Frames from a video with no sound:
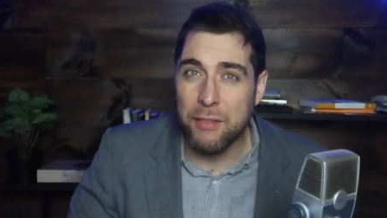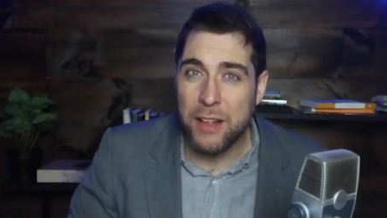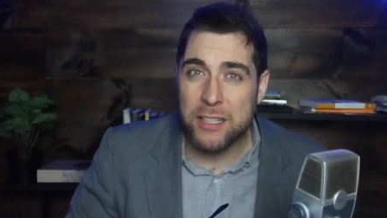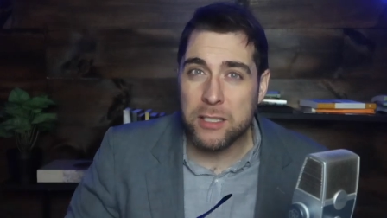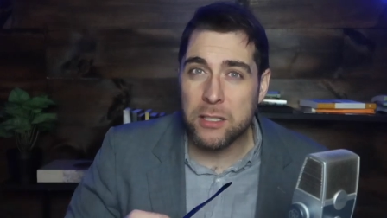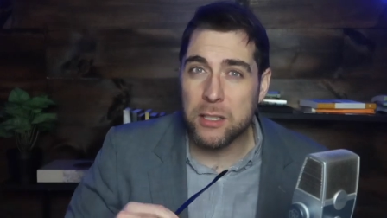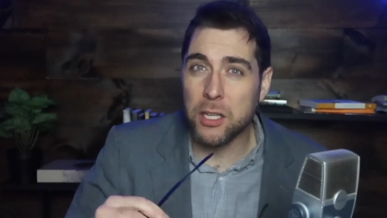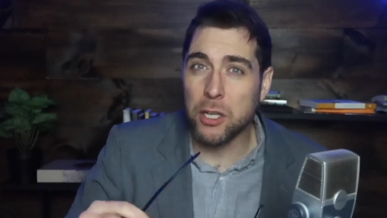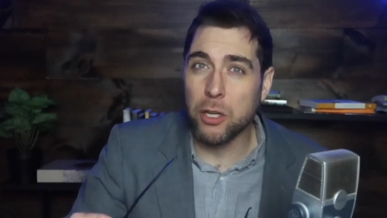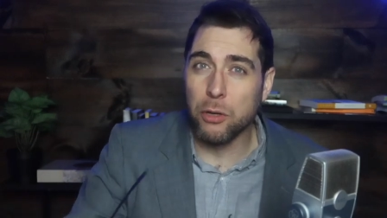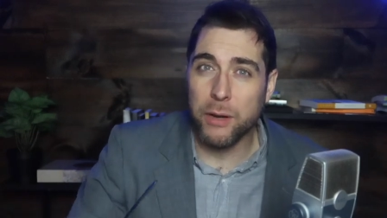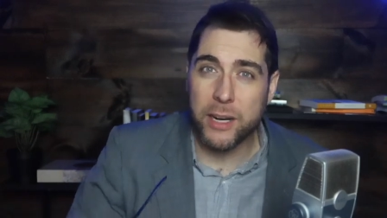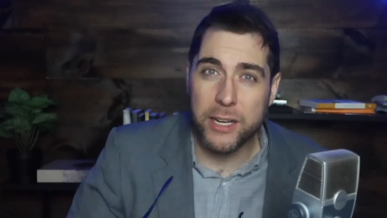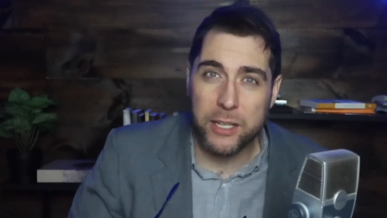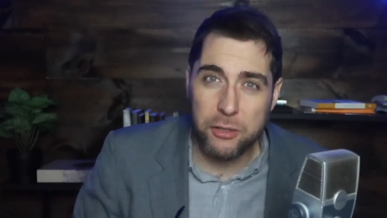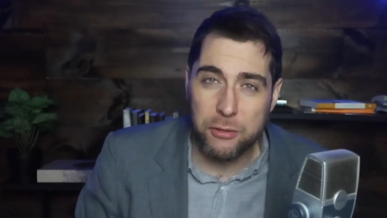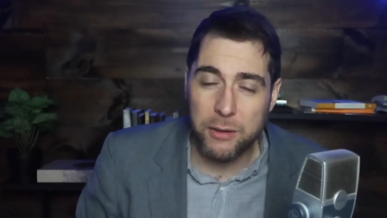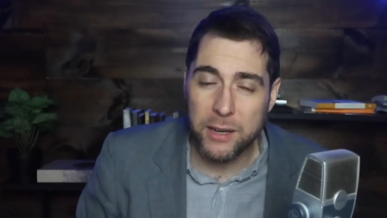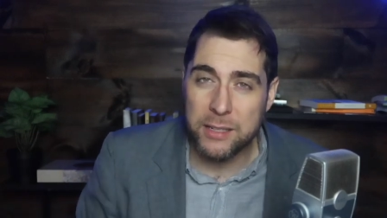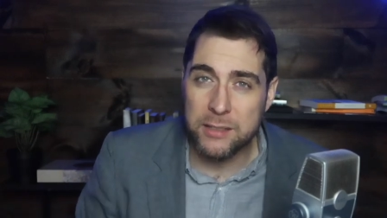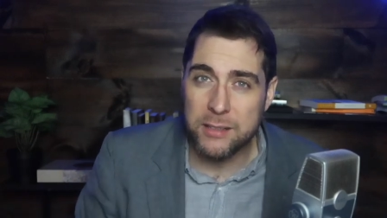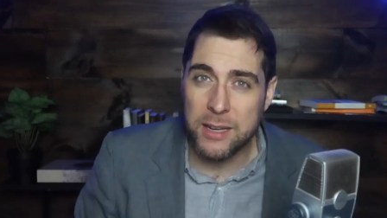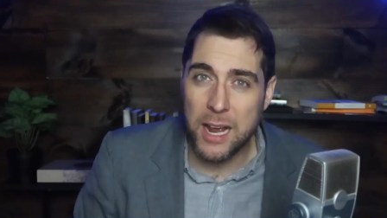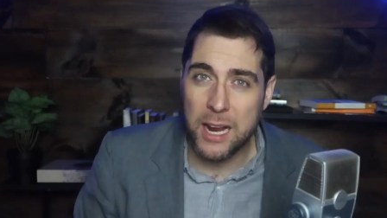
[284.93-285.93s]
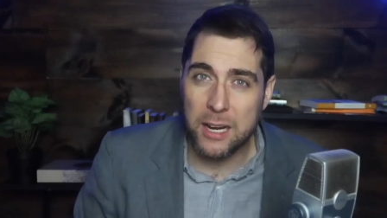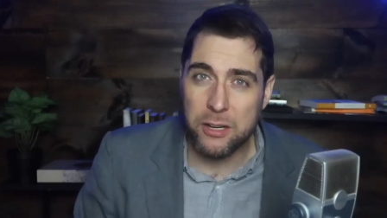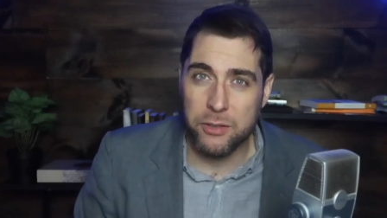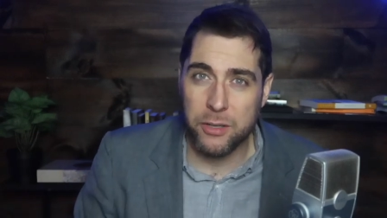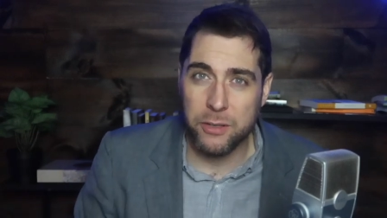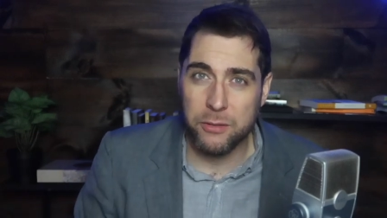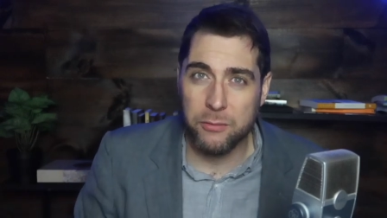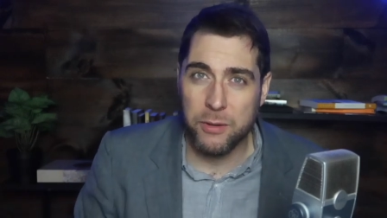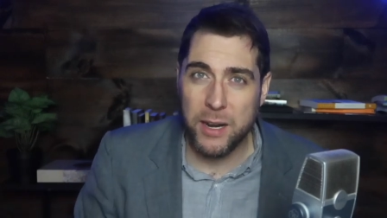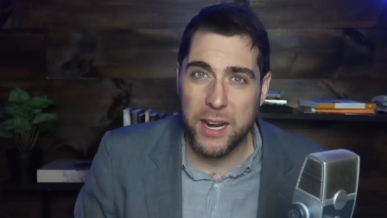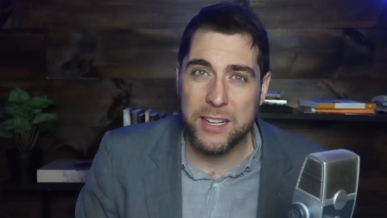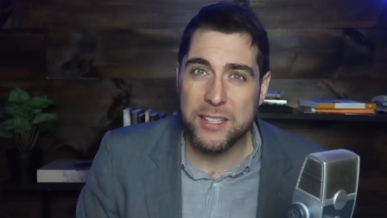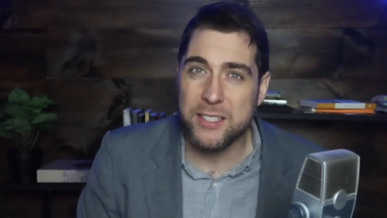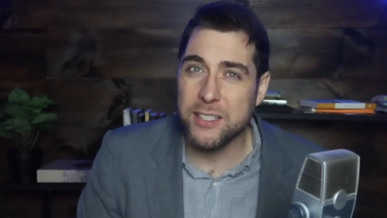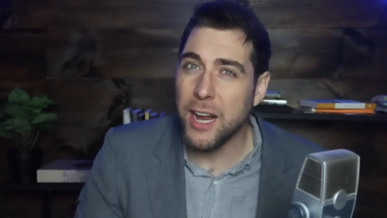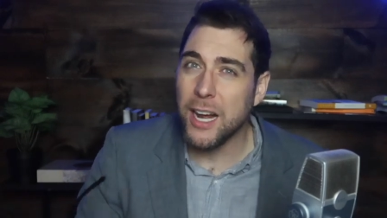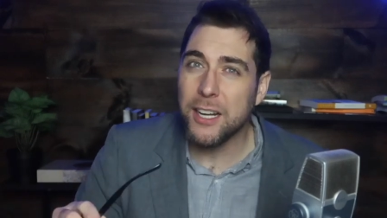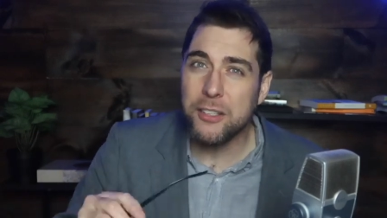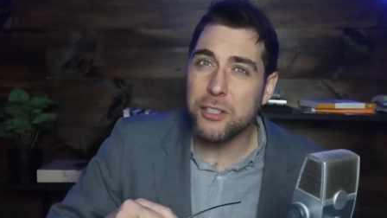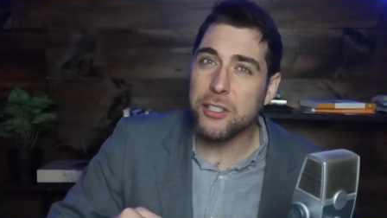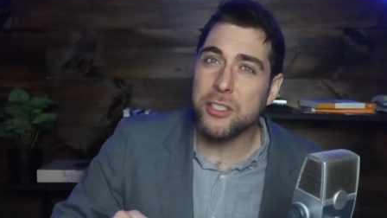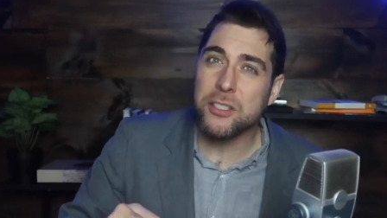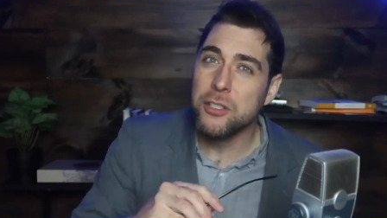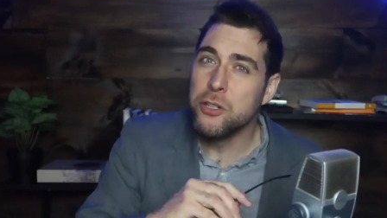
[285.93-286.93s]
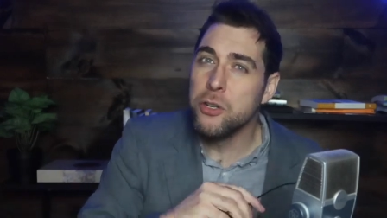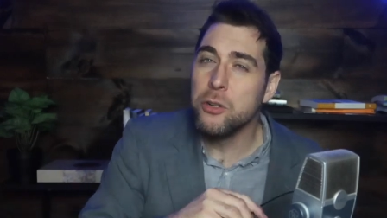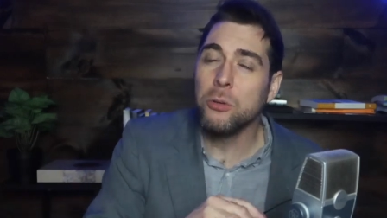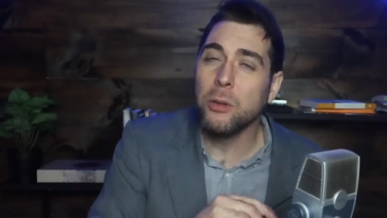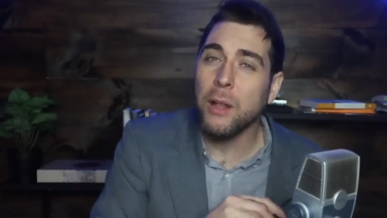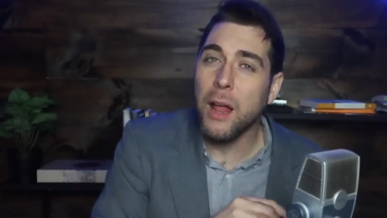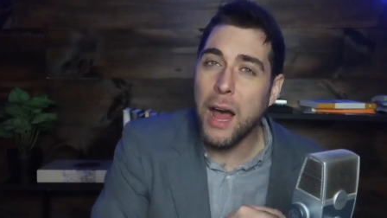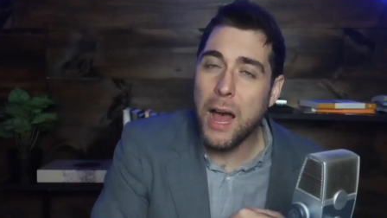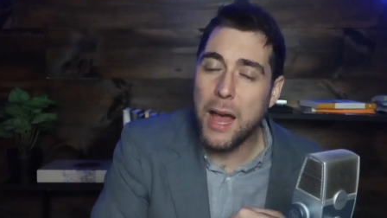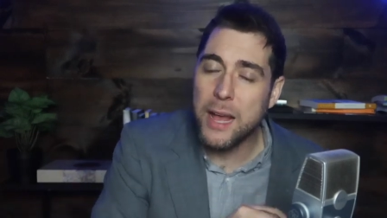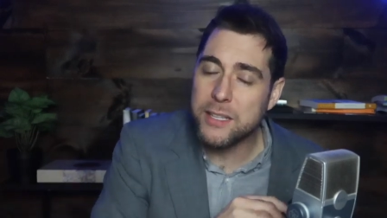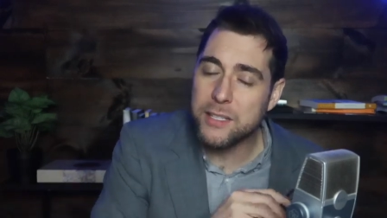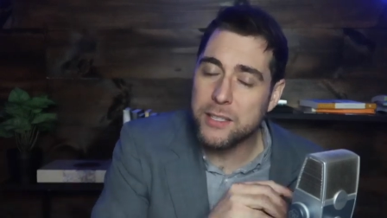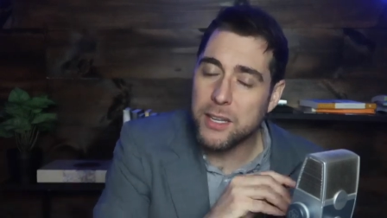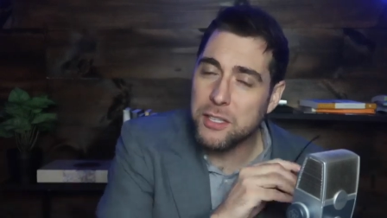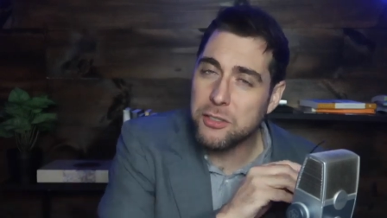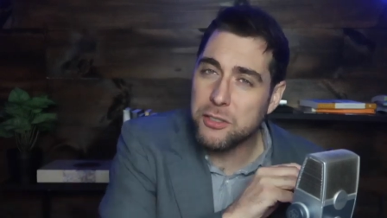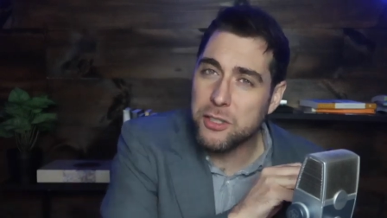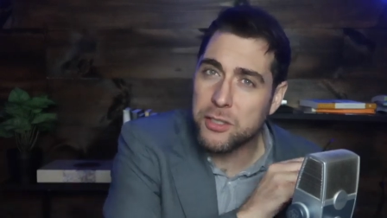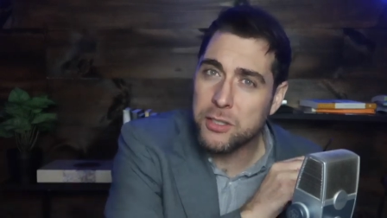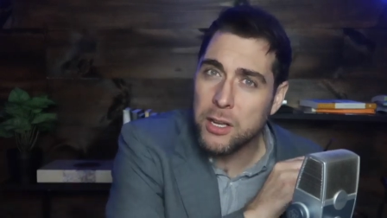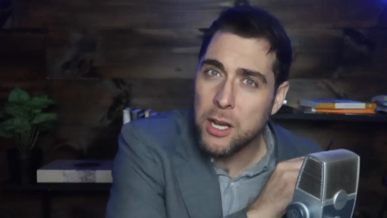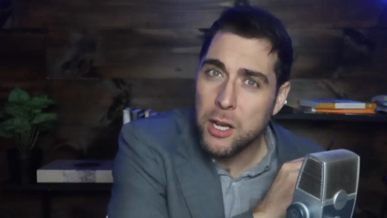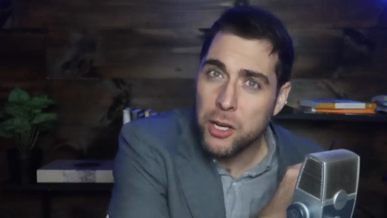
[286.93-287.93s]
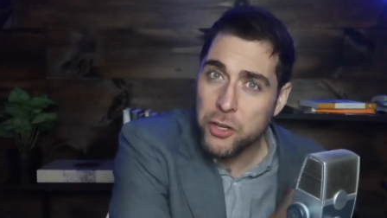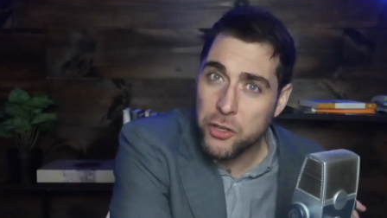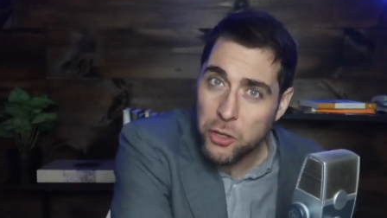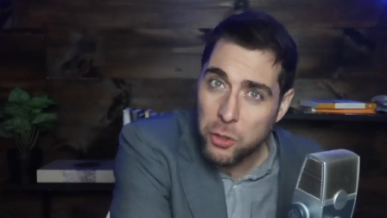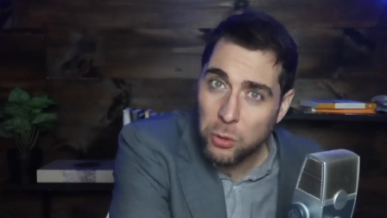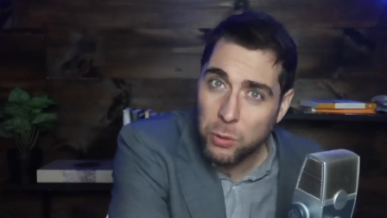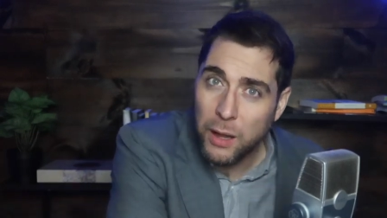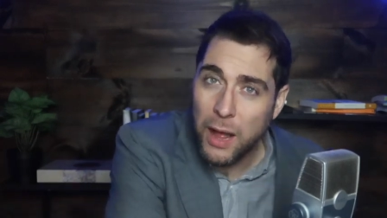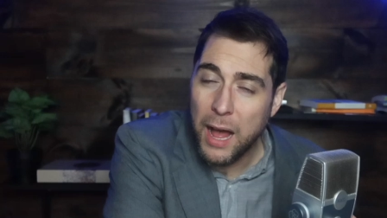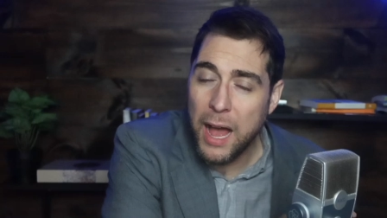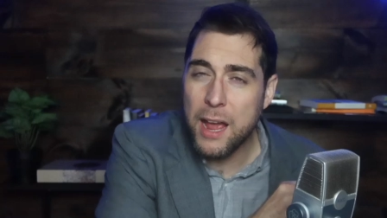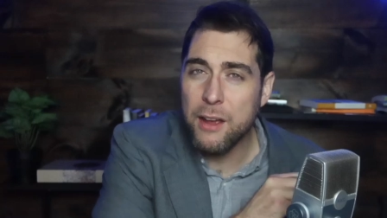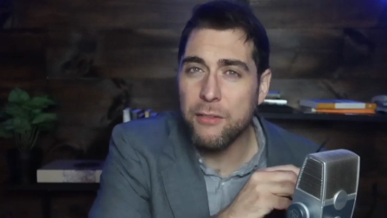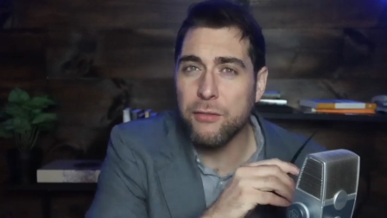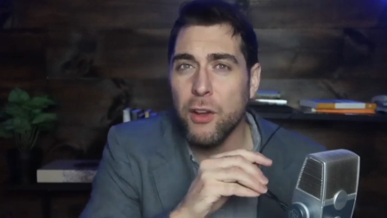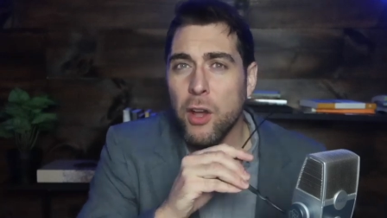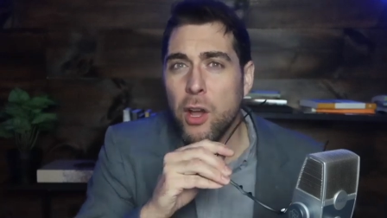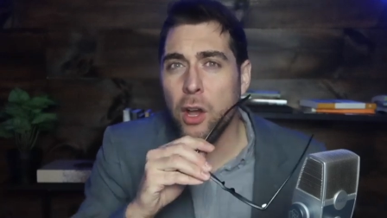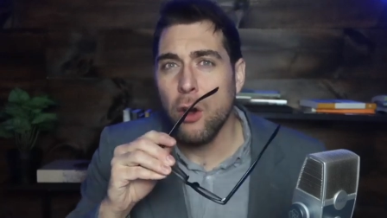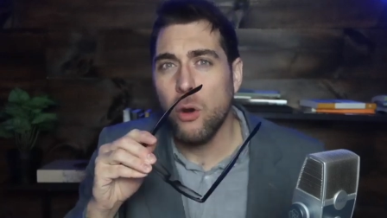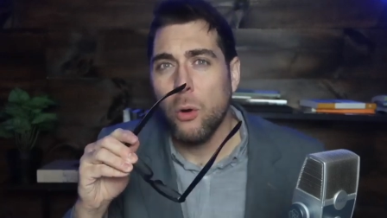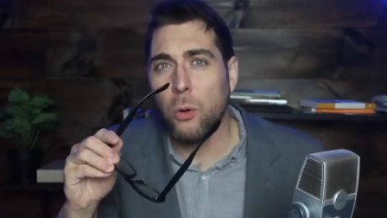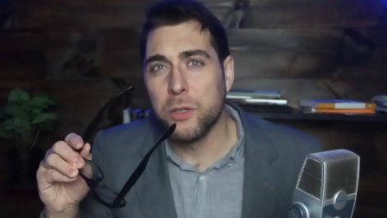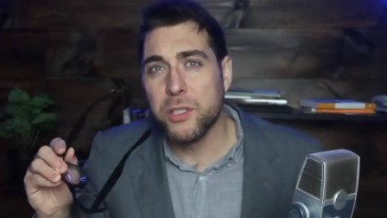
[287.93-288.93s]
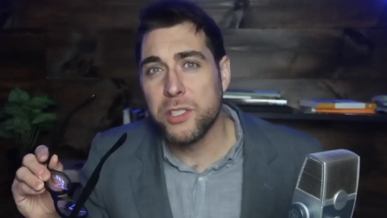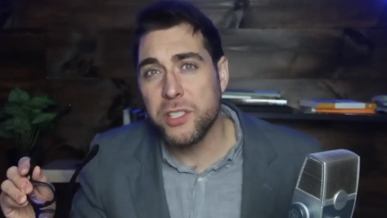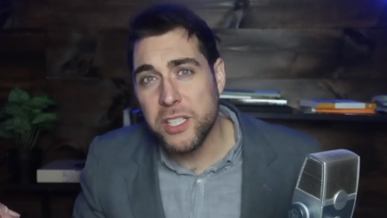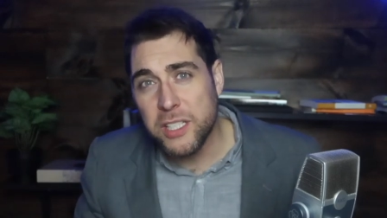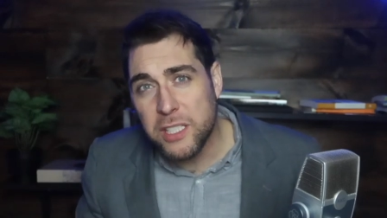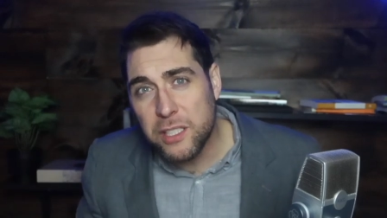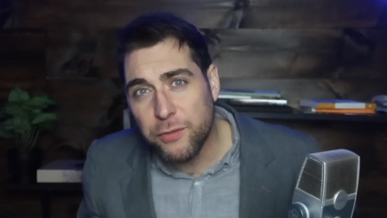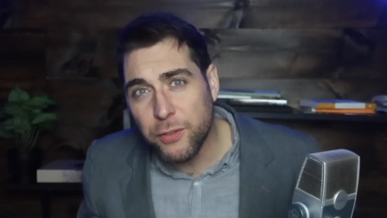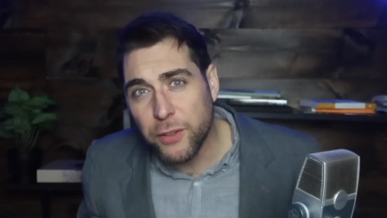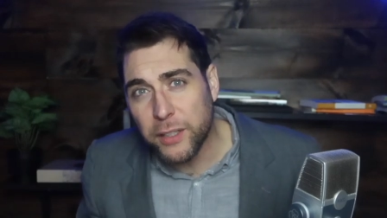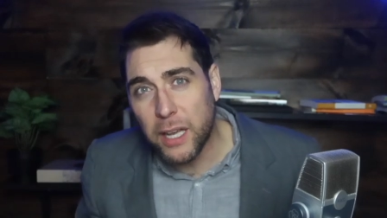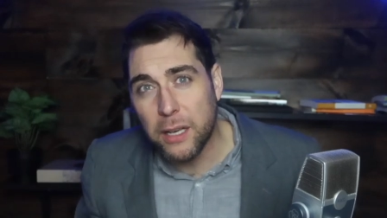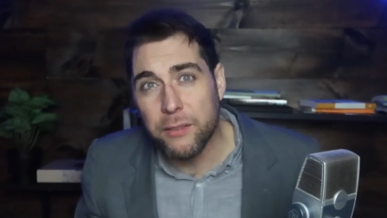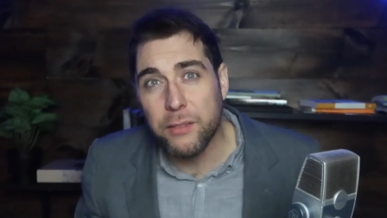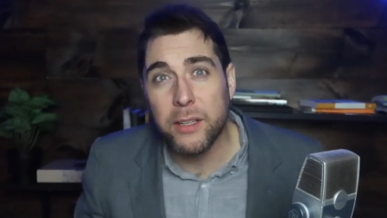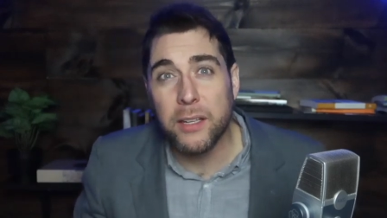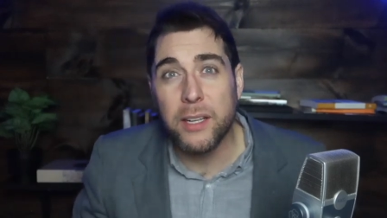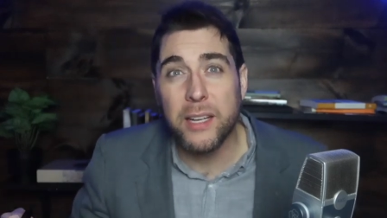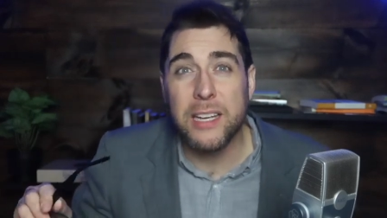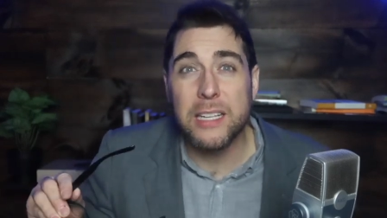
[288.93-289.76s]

That's the great transaction, right? It's not just new life. It's not just new life or sins forgiven.